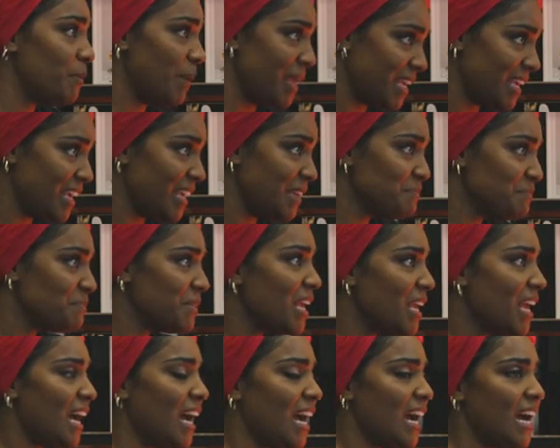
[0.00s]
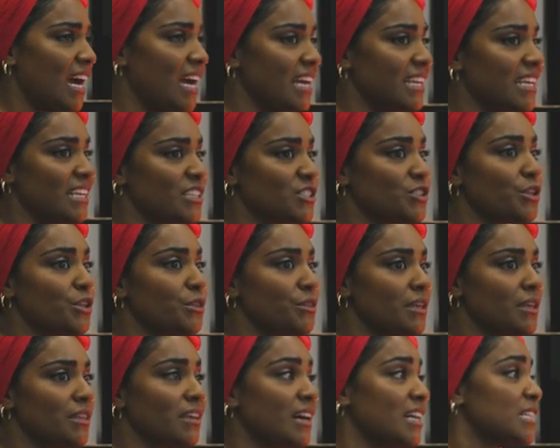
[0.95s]
baking, and it's the
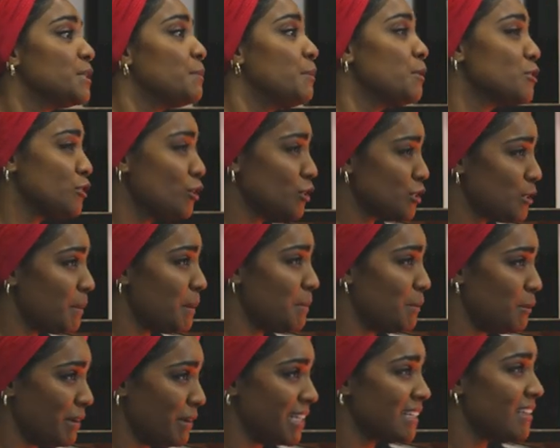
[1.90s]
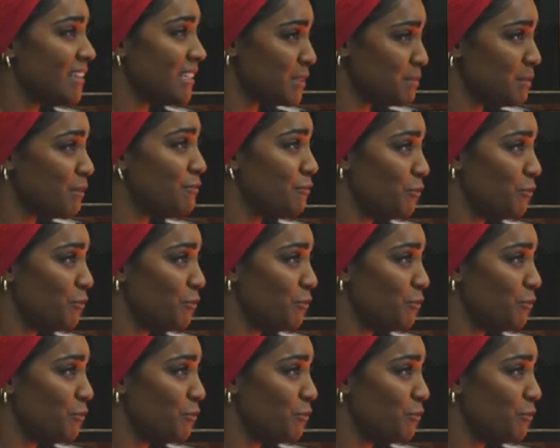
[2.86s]
thing that I suppose lots of people recognize me